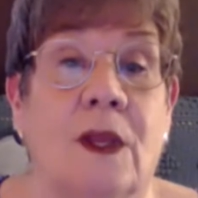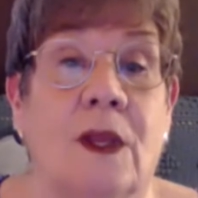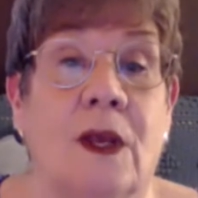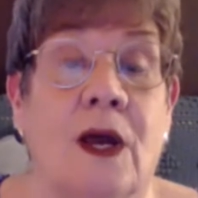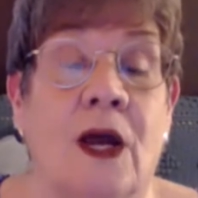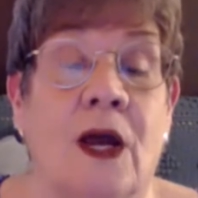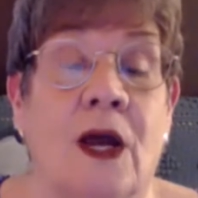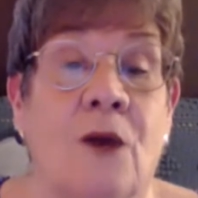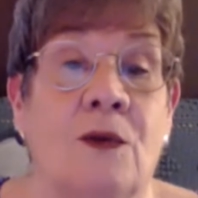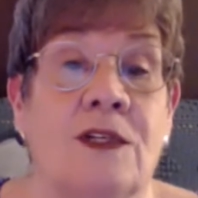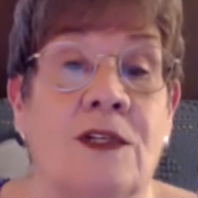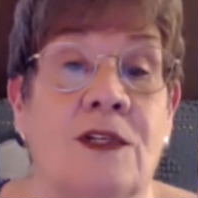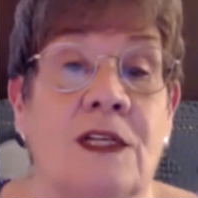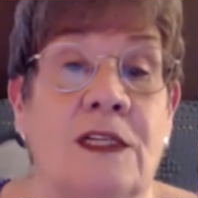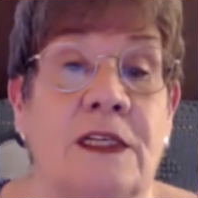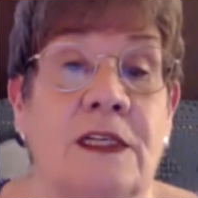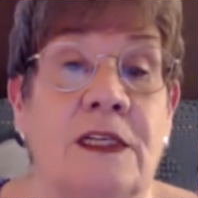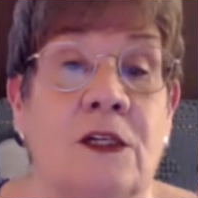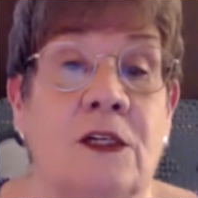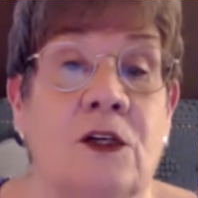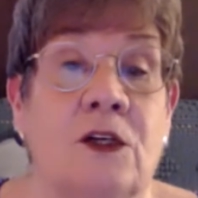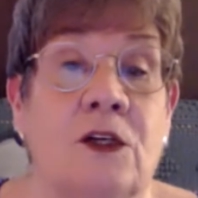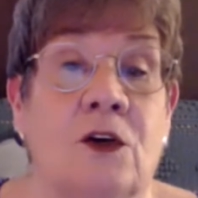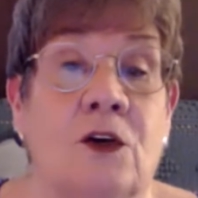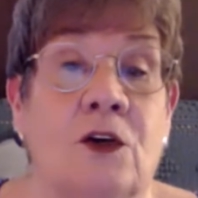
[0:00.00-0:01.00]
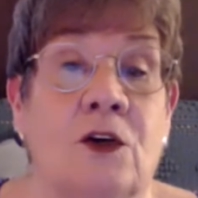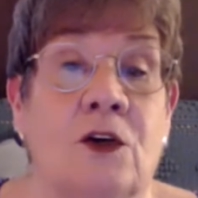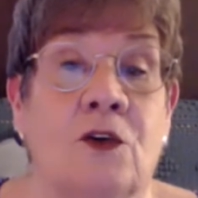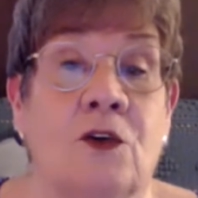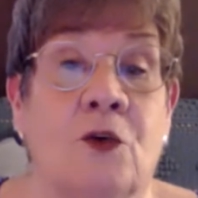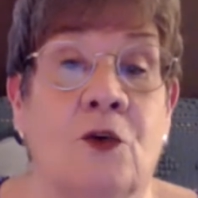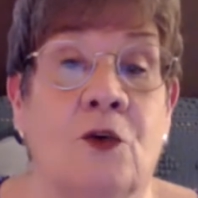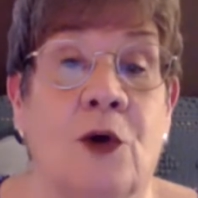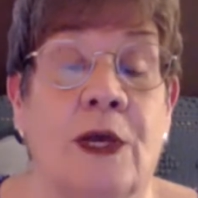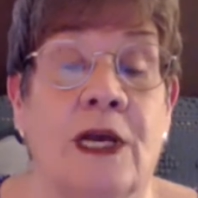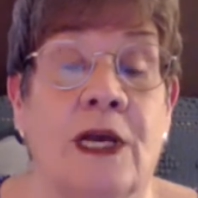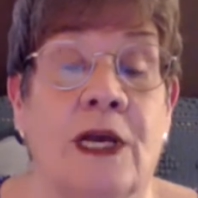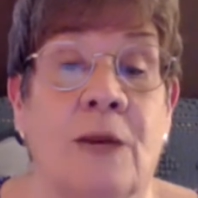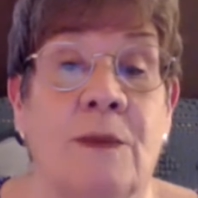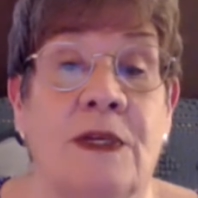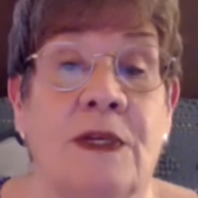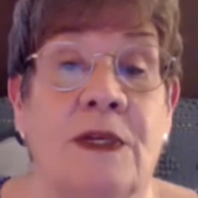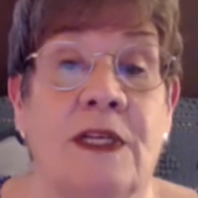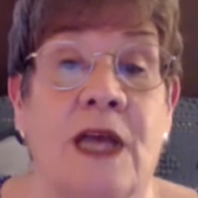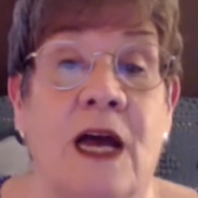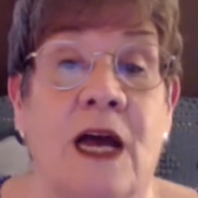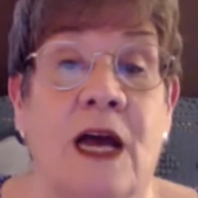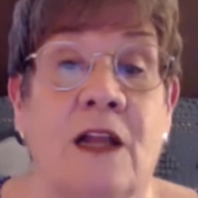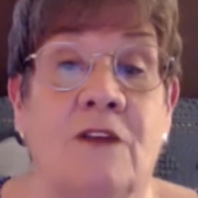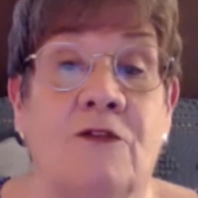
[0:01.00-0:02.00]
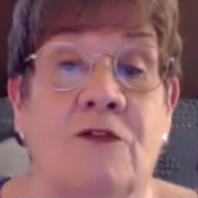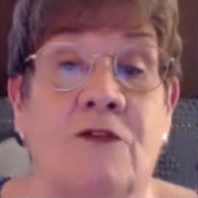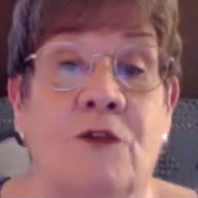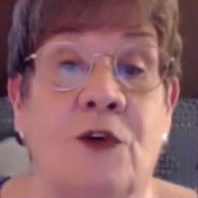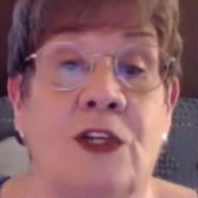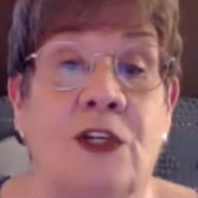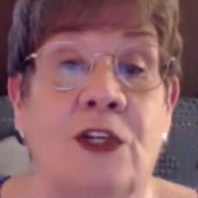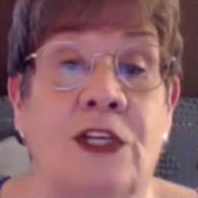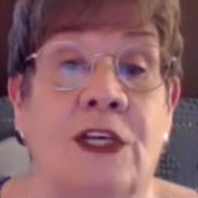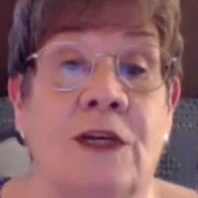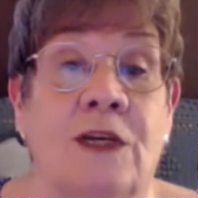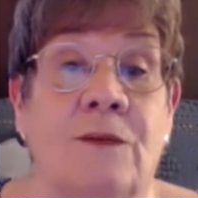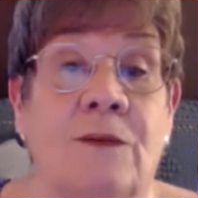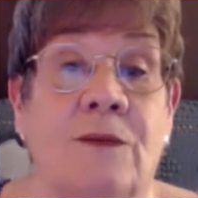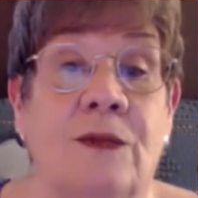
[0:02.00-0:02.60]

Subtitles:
I was a little girl growing up in California,